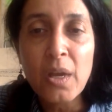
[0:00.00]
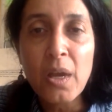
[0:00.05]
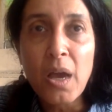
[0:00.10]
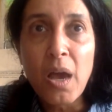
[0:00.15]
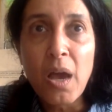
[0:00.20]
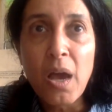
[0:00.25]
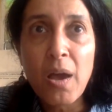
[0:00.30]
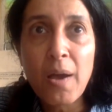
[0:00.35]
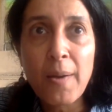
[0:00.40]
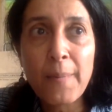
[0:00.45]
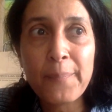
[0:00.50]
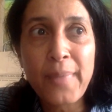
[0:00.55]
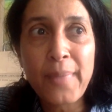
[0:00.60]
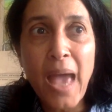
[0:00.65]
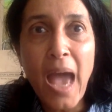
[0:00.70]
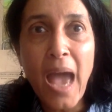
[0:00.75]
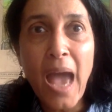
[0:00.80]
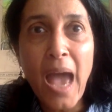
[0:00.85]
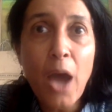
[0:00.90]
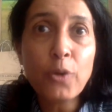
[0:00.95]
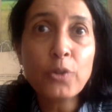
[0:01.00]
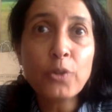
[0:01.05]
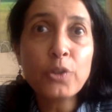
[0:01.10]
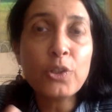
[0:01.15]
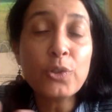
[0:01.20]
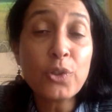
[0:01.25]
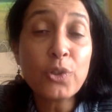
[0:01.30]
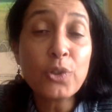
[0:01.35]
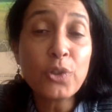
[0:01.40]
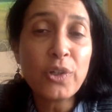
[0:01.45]
how do
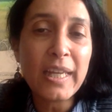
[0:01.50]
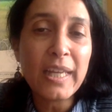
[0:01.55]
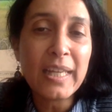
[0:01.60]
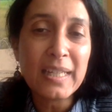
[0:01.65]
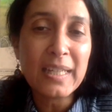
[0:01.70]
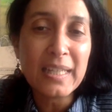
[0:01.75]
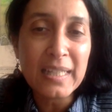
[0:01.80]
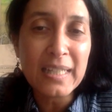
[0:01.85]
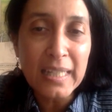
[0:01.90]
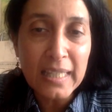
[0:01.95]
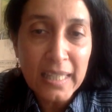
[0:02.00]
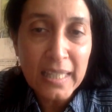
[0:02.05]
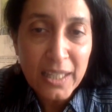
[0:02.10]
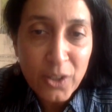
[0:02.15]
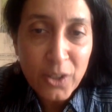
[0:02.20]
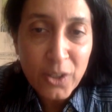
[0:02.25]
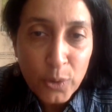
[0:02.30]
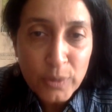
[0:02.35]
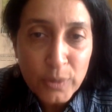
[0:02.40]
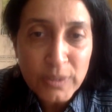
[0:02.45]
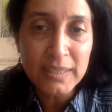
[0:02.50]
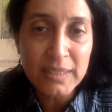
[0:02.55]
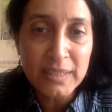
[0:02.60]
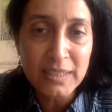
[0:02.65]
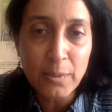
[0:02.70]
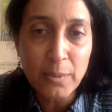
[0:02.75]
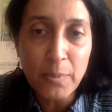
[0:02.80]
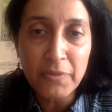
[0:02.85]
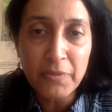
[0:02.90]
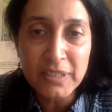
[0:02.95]
you create an
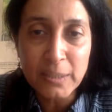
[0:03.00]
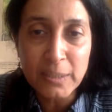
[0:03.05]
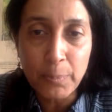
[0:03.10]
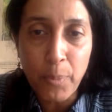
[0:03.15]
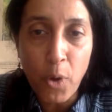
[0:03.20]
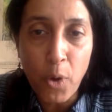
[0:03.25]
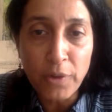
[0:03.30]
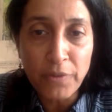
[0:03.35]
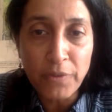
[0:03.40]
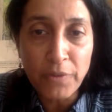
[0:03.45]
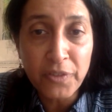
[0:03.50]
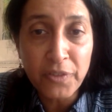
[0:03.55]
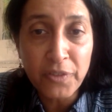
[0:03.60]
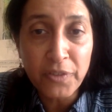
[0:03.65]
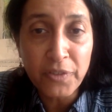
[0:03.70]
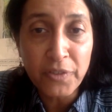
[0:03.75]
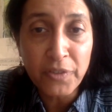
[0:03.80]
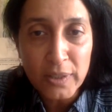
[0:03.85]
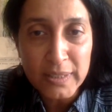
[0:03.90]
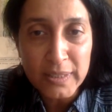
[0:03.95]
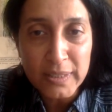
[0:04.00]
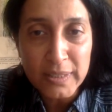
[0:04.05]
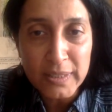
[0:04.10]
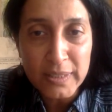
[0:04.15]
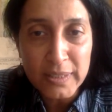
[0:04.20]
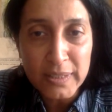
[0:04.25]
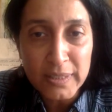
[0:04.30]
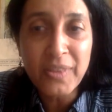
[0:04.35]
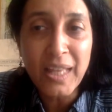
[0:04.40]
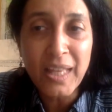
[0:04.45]
ecosystem of support for
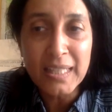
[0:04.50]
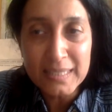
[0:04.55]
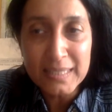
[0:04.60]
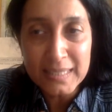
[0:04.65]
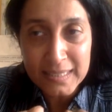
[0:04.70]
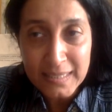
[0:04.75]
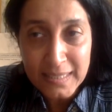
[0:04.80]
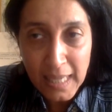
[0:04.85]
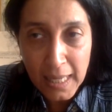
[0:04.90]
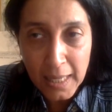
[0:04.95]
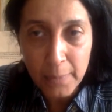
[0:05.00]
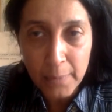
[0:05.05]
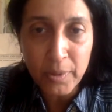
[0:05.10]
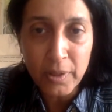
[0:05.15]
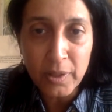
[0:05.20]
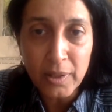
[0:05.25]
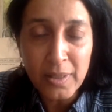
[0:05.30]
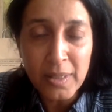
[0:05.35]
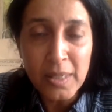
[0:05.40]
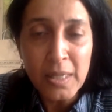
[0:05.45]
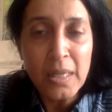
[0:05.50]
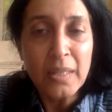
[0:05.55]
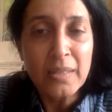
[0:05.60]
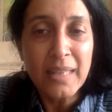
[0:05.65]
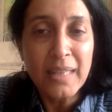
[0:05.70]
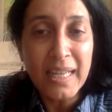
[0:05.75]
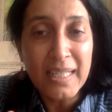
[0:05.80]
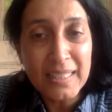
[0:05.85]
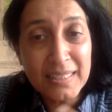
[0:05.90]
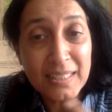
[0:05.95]
yourself that is stable,
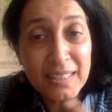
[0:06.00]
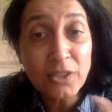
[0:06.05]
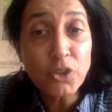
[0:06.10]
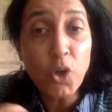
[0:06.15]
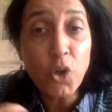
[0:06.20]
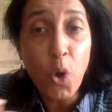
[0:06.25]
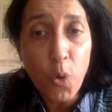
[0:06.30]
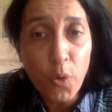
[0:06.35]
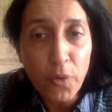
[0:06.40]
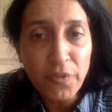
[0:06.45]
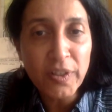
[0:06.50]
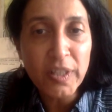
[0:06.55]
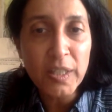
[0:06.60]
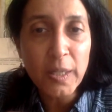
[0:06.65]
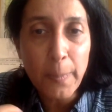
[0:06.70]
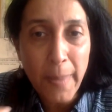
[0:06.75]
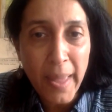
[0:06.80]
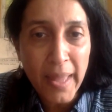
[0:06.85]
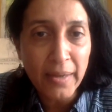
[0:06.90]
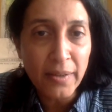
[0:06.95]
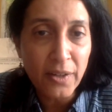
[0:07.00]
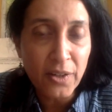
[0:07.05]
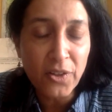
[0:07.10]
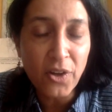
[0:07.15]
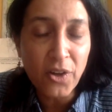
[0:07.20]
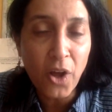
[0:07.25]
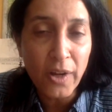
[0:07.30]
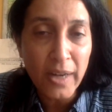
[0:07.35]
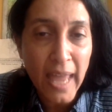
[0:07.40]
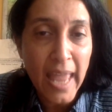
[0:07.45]
that isn't over-dependent
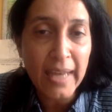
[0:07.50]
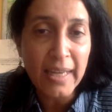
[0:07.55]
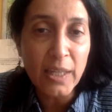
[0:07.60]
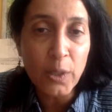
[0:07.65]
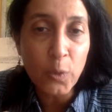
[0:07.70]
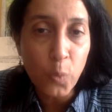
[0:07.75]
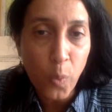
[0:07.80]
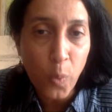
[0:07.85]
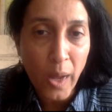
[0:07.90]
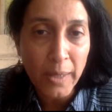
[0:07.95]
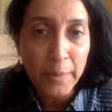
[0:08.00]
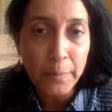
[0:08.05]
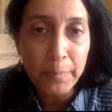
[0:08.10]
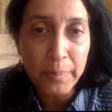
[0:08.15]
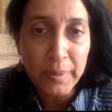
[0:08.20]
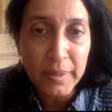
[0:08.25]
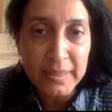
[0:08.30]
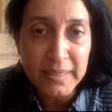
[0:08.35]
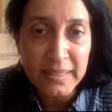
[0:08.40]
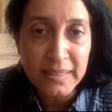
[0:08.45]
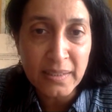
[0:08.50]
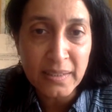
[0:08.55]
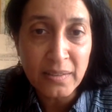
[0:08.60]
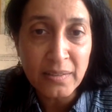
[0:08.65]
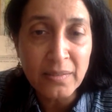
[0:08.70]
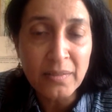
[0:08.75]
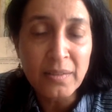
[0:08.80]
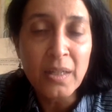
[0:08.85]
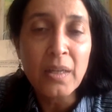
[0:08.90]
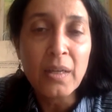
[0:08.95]
on any one person,
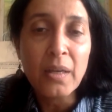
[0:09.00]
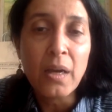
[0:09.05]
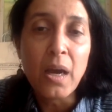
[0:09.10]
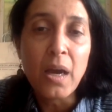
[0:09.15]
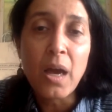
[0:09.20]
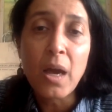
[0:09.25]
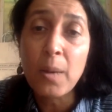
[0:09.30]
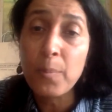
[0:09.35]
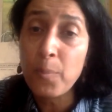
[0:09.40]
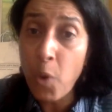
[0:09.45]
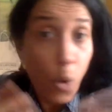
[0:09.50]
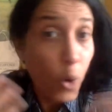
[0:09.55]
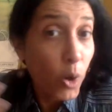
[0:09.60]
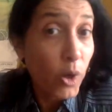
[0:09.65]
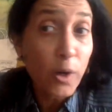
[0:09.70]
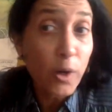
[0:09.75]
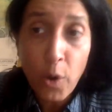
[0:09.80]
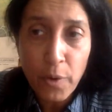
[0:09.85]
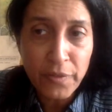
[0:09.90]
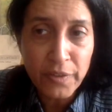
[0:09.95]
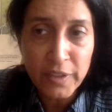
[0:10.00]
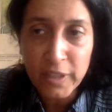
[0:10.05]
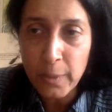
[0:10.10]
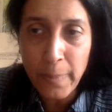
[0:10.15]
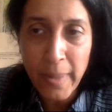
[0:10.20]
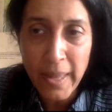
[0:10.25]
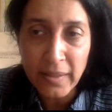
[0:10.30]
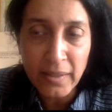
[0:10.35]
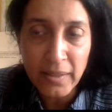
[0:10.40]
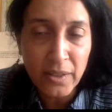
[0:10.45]
or
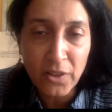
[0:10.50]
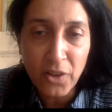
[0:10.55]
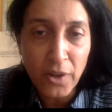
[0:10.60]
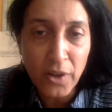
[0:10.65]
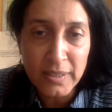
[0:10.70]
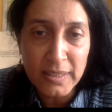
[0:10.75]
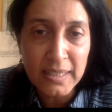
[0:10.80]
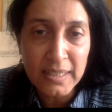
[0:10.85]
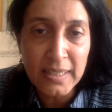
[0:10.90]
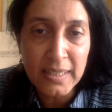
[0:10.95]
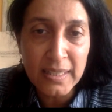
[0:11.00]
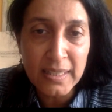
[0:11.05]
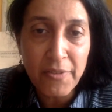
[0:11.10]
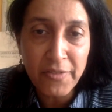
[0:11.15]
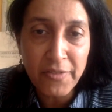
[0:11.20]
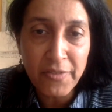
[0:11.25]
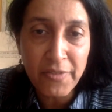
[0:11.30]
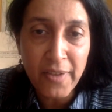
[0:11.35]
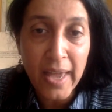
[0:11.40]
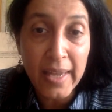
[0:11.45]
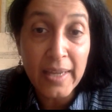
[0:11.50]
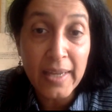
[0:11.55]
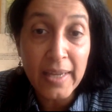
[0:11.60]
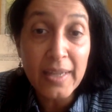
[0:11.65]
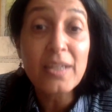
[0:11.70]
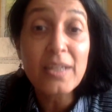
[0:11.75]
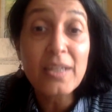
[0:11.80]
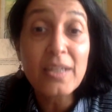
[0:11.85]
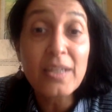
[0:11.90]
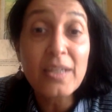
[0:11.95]
over-dependent on TFI,
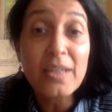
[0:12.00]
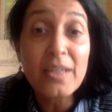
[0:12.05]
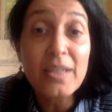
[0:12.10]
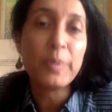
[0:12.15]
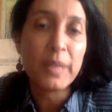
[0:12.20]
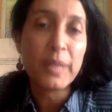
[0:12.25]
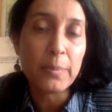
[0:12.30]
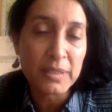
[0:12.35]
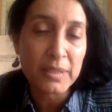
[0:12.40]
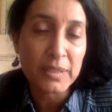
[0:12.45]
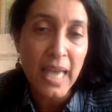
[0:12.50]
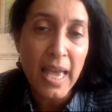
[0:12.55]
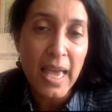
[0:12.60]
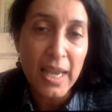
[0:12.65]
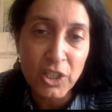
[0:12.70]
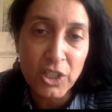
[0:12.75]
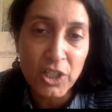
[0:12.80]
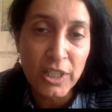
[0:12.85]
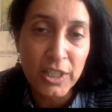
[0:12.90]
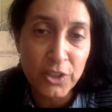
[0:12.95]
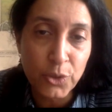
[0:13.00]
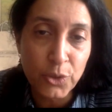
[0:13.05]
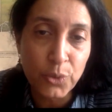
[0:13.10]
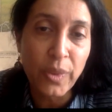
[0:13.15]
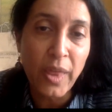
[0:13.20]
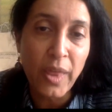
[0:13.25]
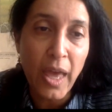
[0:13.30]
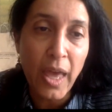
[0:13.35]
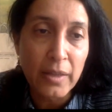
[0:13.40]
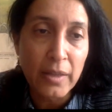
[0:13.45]
to be able to actually do
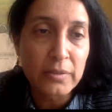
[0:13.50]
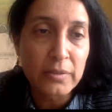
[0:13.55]
that?